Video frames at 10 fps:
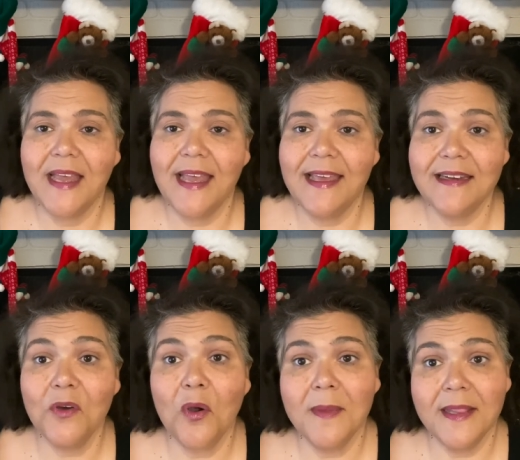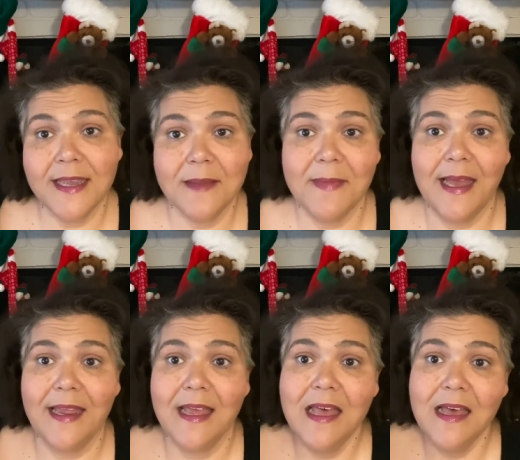And normally
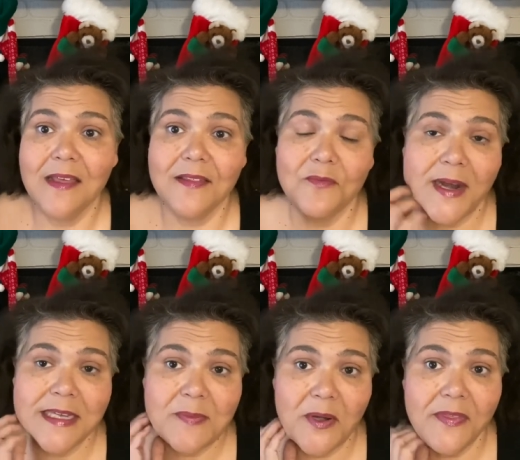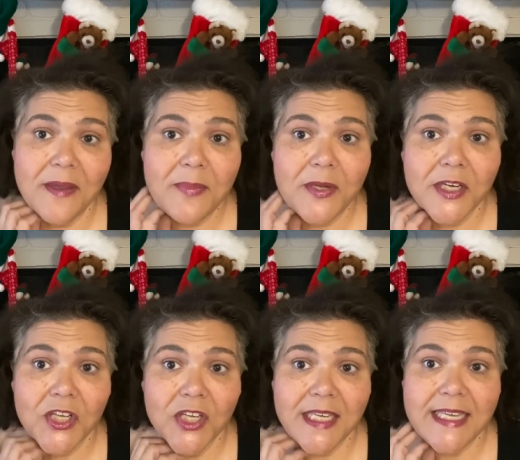my raspberry thumbprint
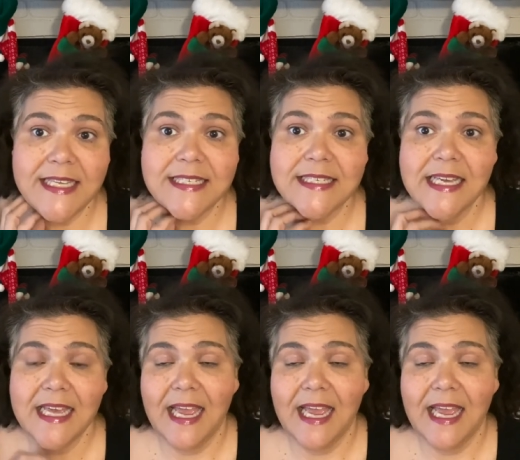cookies